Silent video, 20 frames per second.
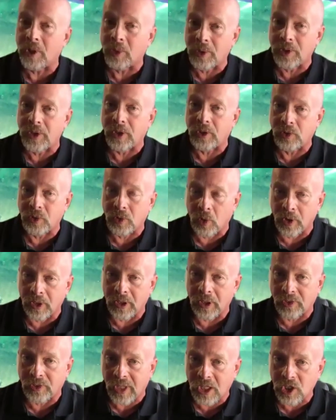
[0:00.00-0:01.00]
with this
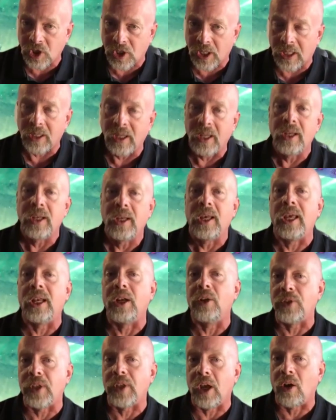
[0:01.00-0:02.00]
organization, and if
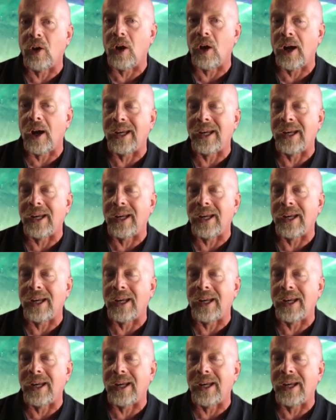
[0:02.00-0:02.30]
they are